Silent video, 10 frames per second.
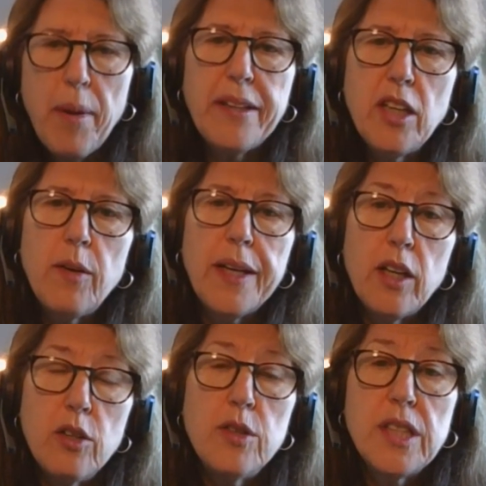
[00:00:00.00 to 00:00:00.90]
but knowing
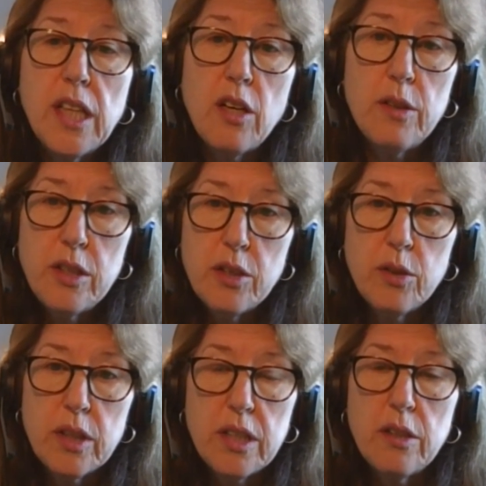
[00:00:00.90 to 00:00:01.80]
who to go and talk
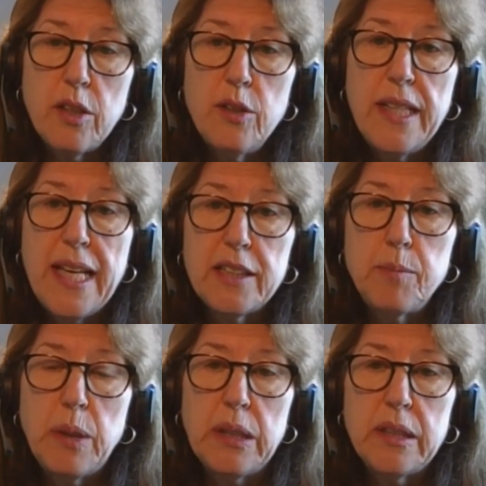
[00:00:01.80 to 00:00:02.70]
to, who the
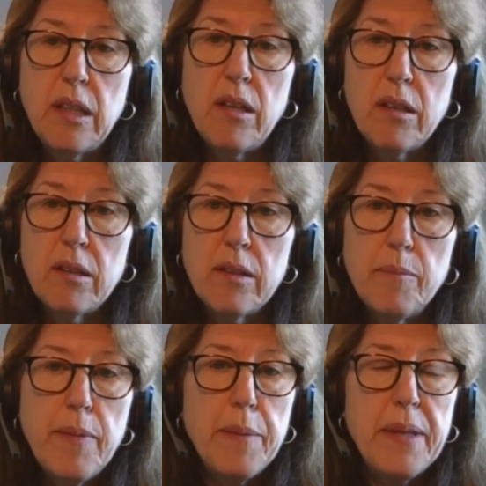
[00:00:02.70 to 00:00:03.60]
experts are,
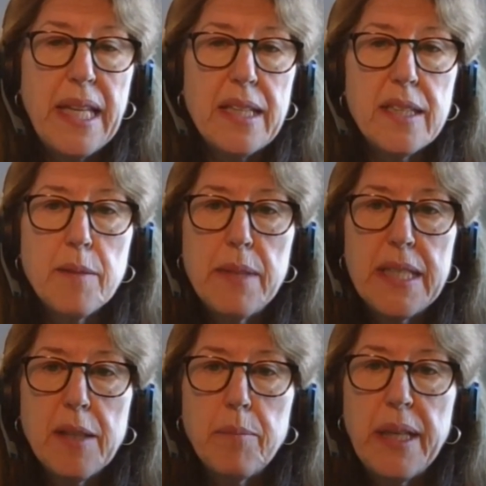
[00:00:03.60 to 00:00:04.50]
maybe that's the
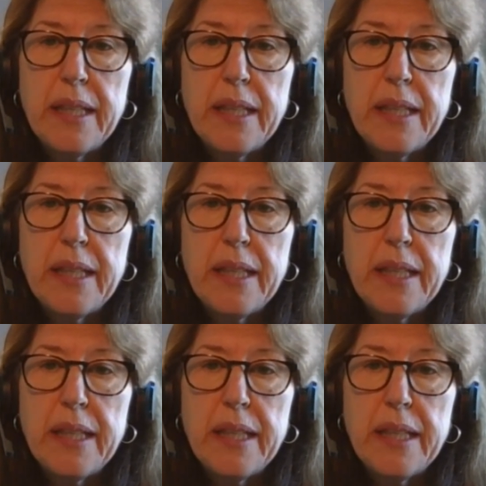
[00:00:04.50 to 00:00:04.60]
missing piece.